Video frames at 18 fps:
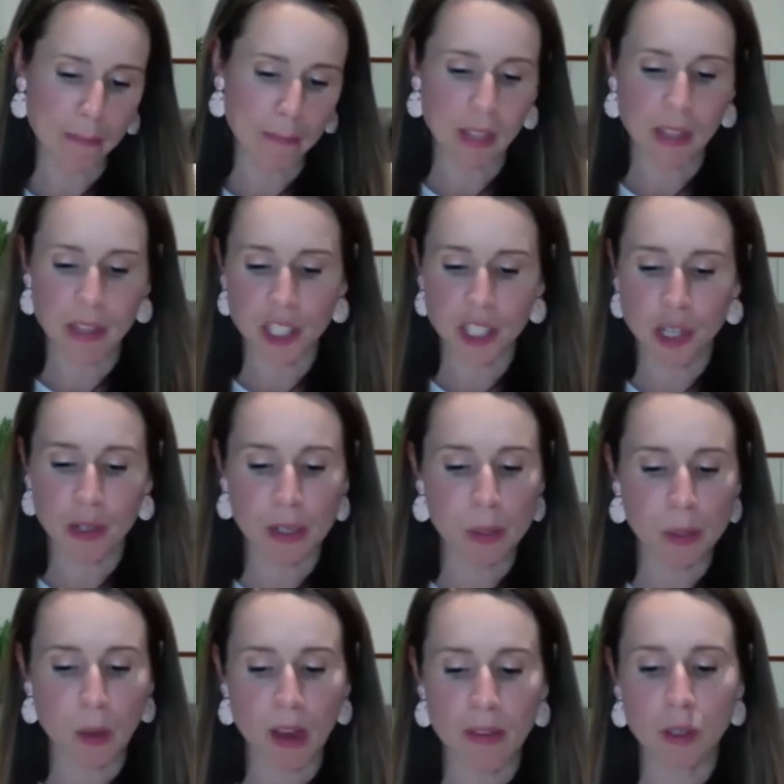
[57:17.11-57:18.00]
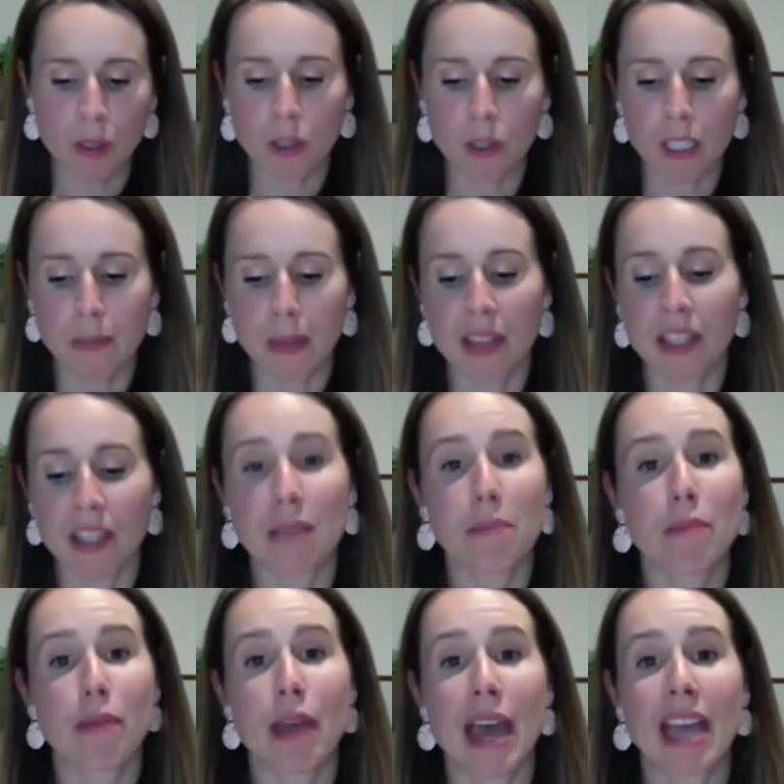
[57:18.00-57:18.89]
The Shearer's Wife talks about the
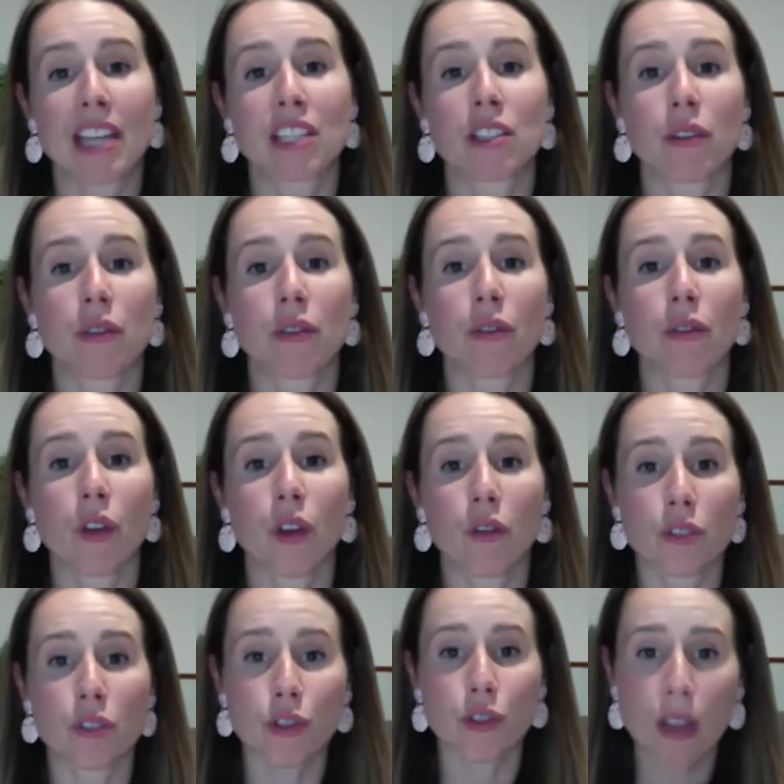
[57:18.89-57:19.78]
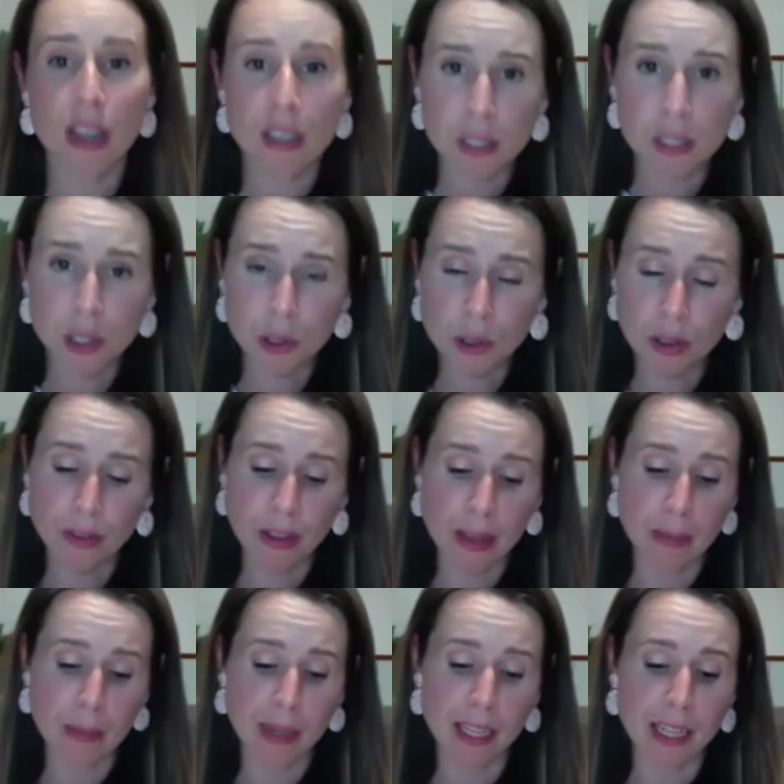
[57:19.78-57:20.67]
impact of drugs through
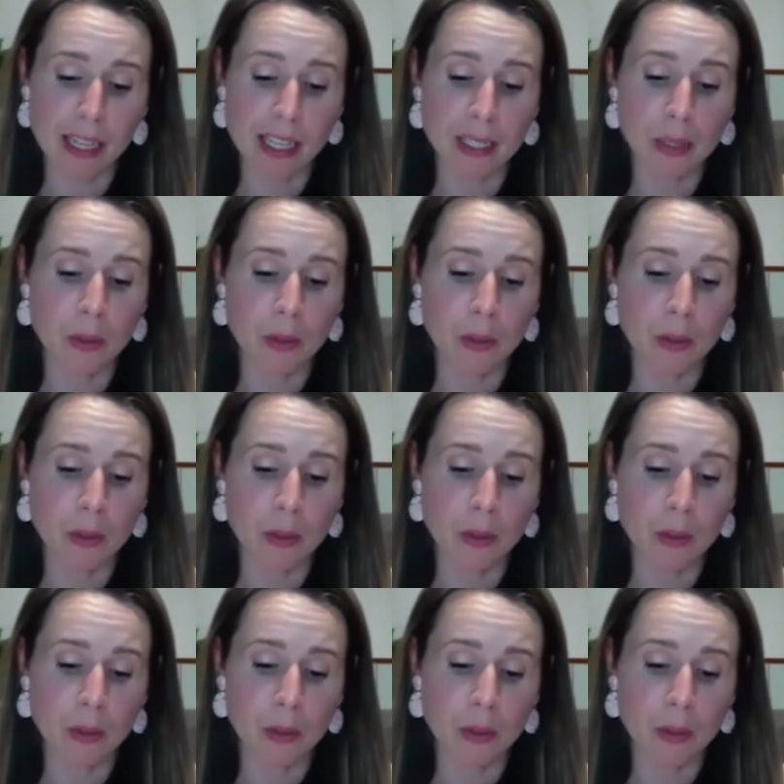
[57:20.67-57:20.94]
families.